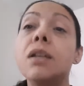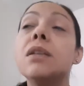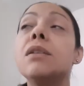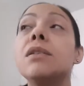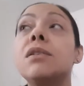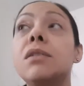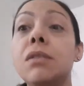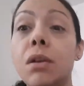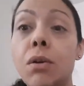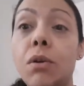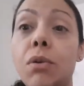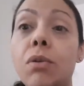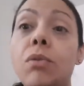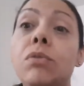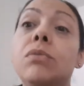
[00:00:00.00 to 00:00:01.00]

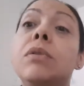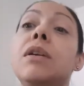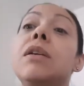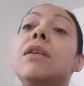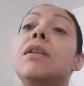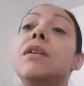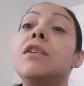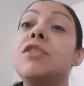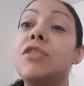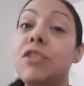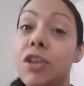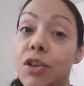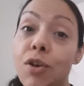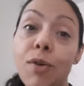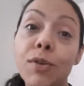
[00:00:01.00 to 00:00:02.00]
So
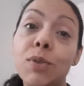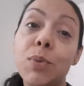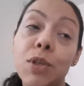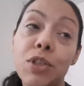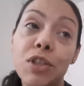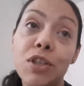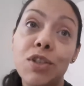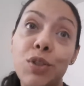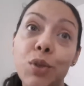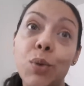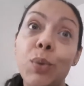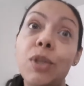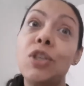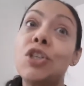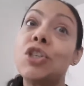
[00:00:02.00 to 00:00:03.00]
she knows what she's
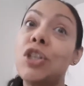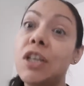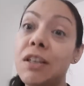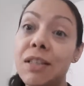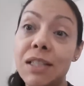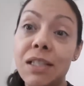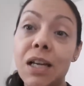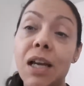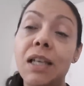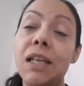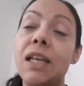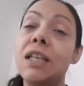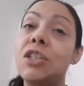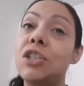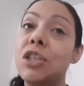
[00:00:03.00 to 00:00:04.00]
doing. She's done
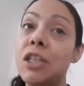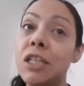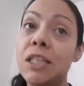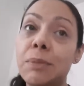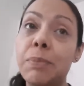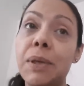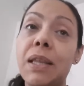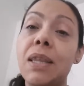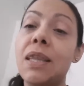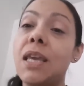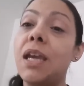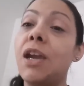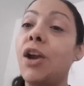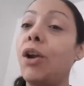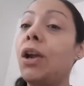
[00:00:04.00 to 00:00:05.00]
it. She's been
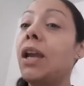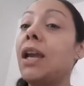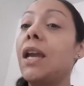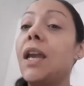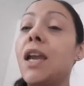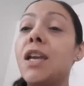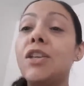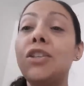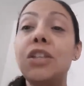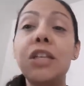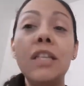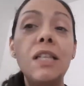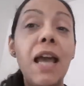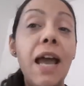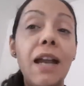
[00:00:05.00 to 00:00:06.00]
there.
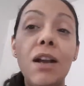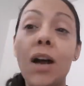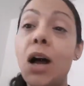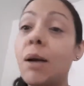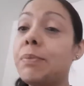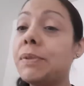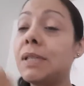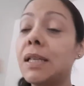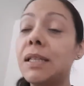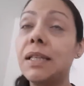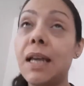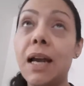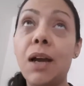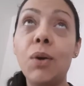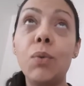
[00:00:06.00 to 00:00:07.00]
She's had her ups and
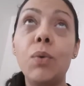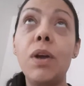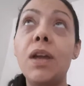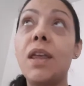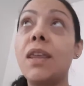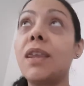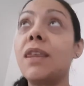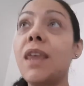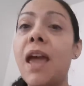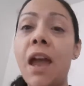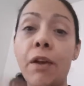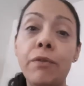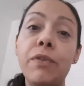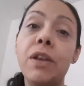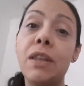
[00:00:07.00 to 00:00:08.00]
downs with
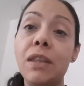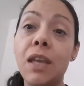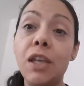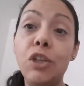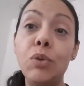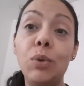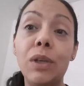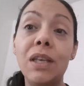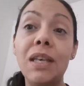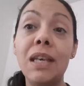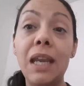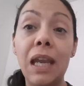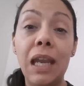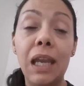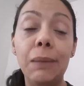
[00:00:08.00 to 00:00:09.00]
everything you can
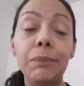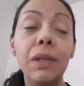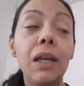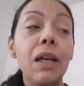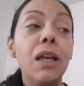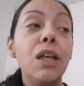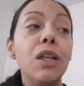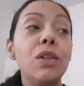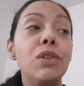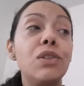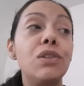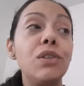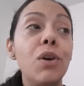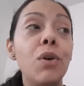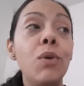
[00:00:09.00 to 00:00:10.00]
name.
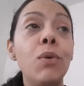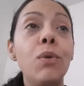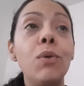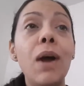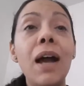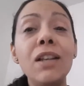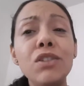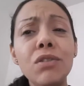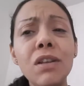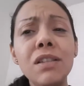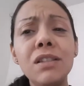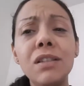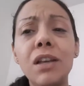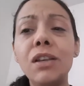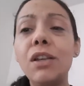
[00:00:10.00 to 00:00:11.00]
So I
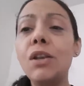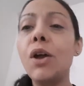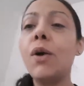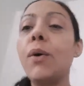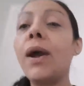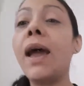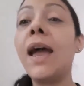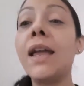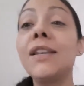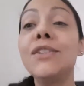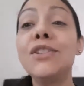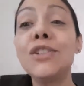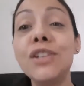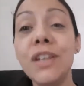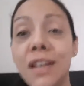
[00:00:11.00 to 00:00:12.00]
trust her, you know. And
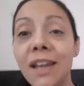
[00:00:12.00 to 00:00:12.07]
she